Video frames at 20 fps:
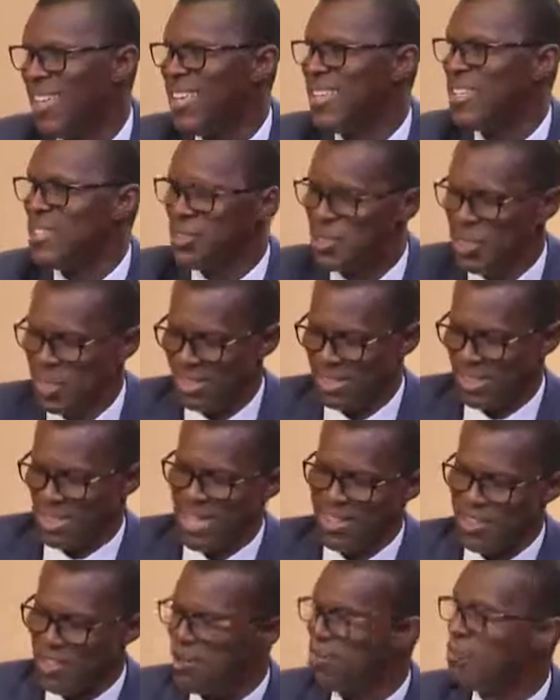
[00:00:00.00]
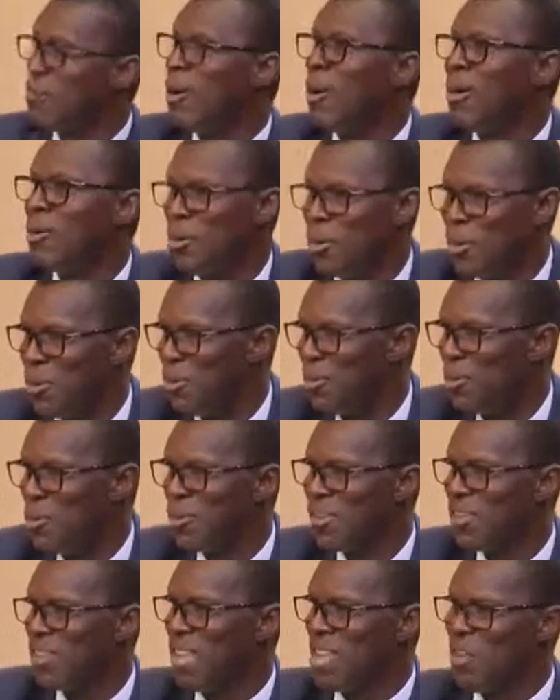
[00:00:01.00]
so that tomorrow
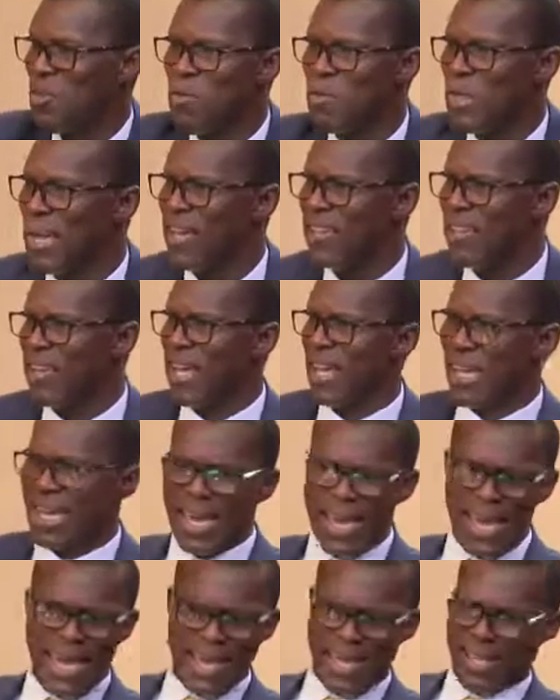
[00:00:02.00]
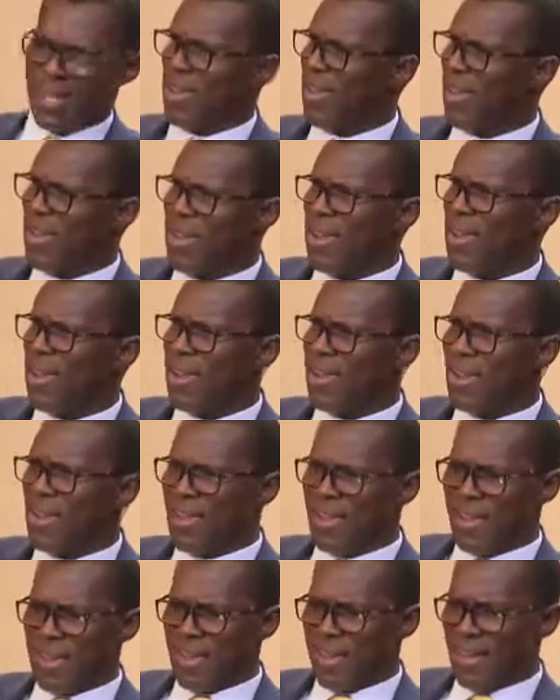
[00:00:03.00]
there won't be anything like, hey,
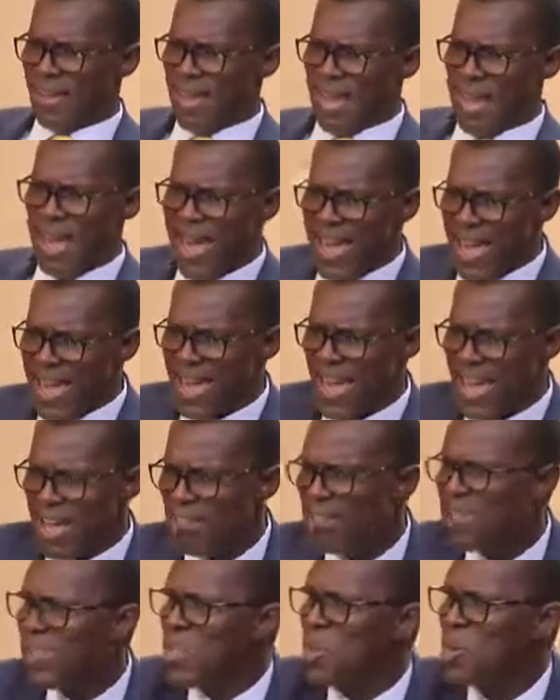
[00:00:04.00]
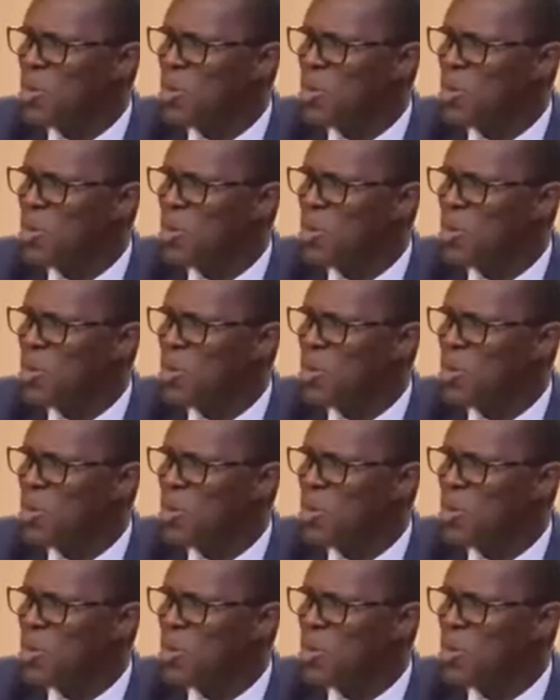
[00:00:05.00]
I am the